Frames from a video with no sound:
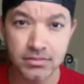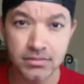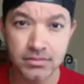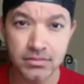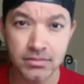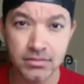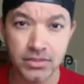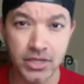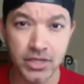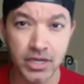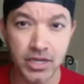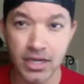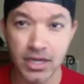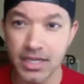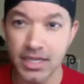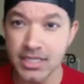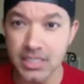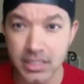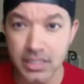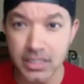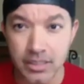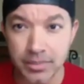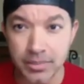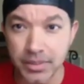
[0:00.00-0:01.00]
You're going to get
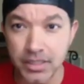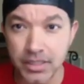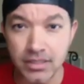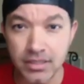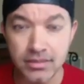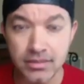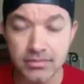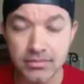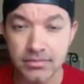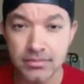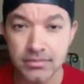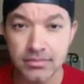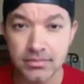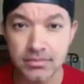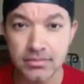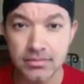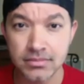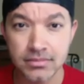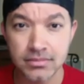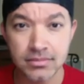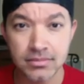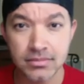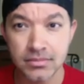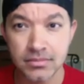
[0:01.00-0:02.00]
sleepy.
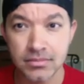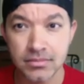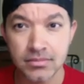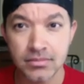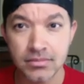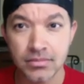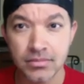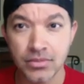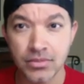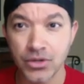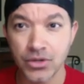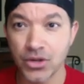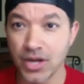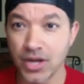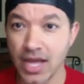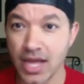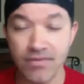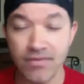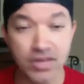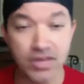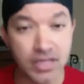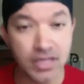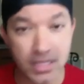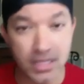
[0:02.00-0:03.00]
You're going to
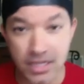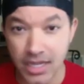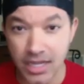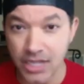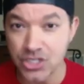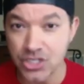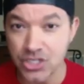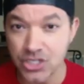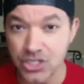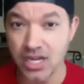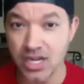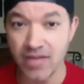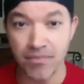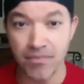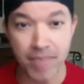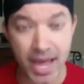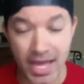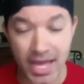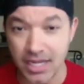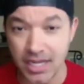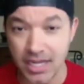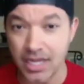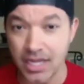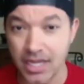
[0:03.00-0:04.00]
have good days. You're going to have
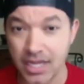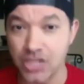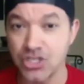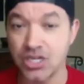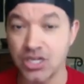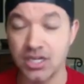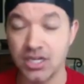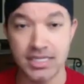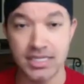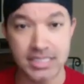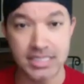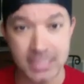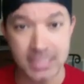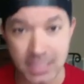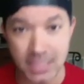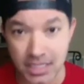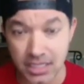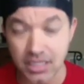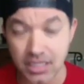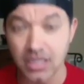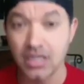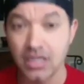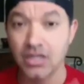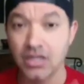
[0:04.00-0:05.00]
bad days. You're going to get
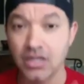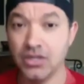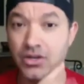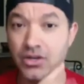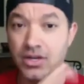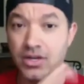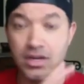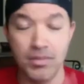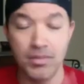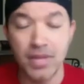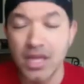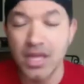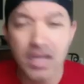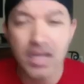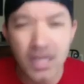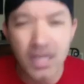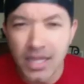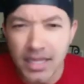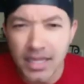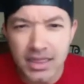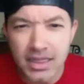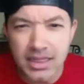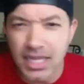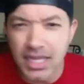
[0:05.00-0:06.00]
sick.
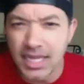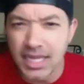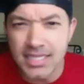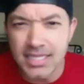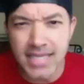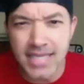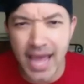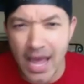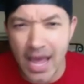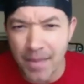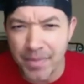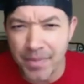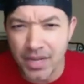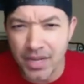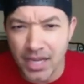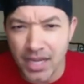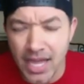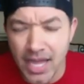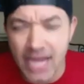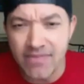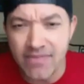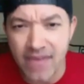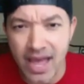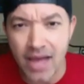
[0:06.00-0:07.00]
Things happen.
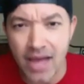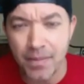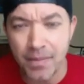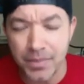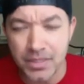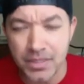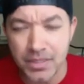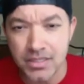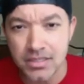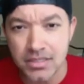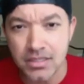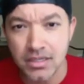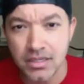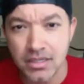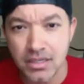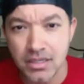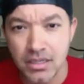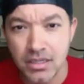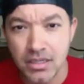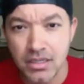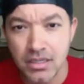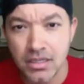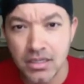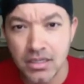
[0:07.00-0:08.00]
Life happens.
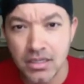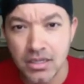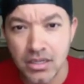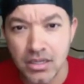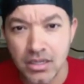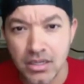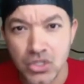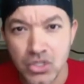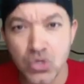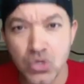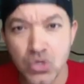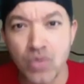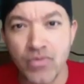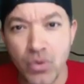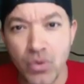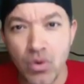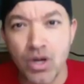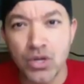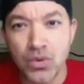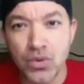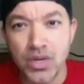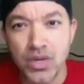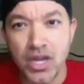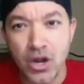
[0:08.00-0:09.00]
So if you want
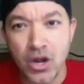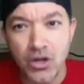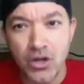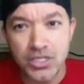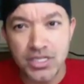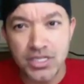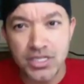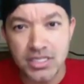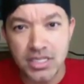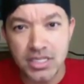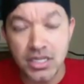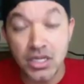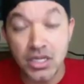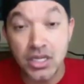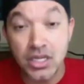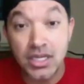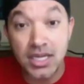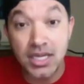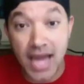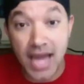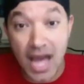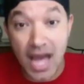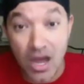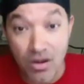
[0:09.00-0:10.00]
to create urgency,
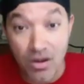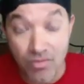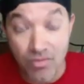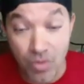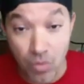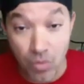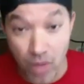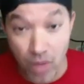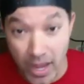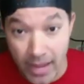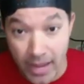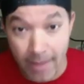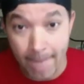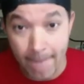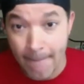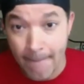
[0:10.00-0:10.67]
get out of the way.